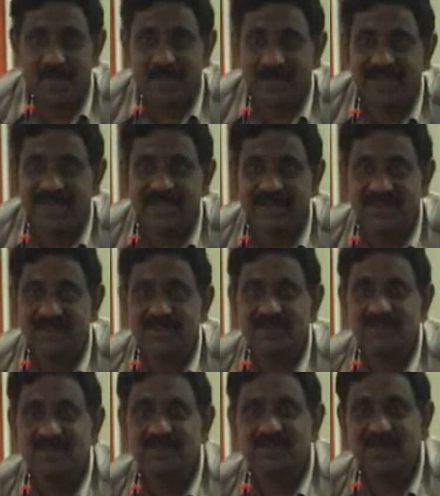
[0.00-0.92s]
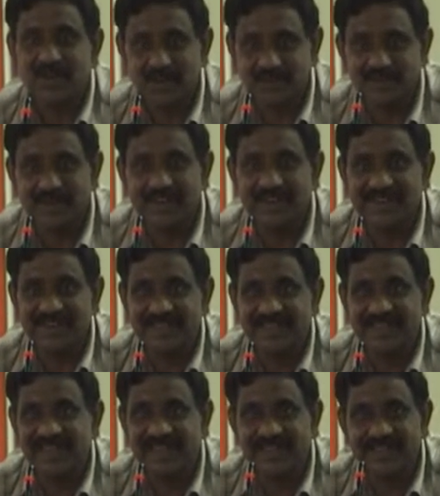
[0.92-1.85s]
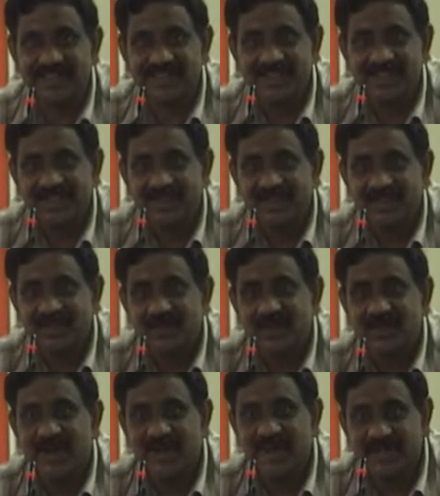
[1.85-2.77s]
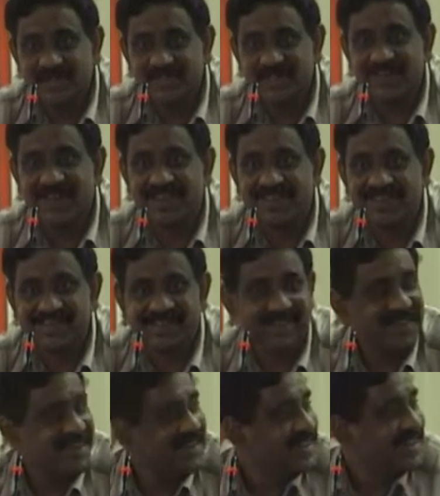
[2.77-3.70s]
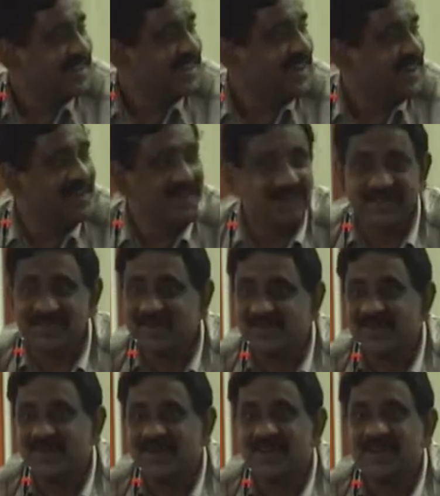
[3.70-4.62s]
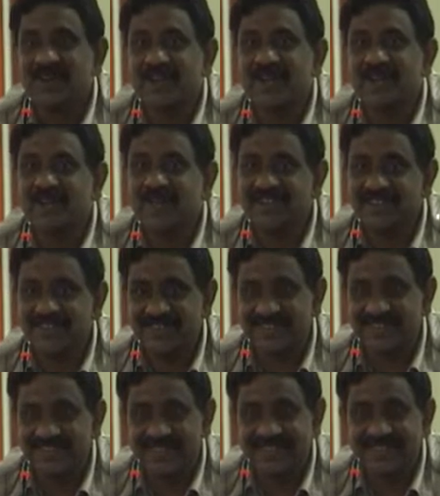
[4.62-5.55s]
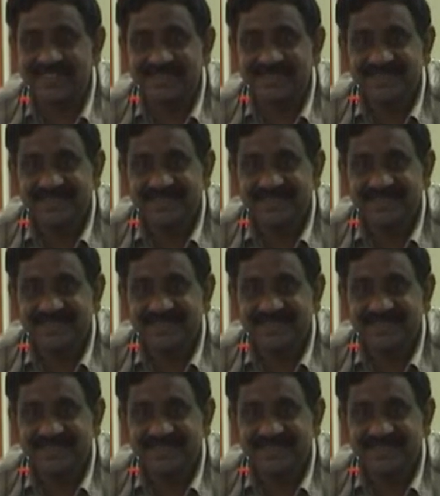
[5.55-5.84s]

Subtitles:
We are fortunate indeed to have with us our Honorable Vice Chancellor.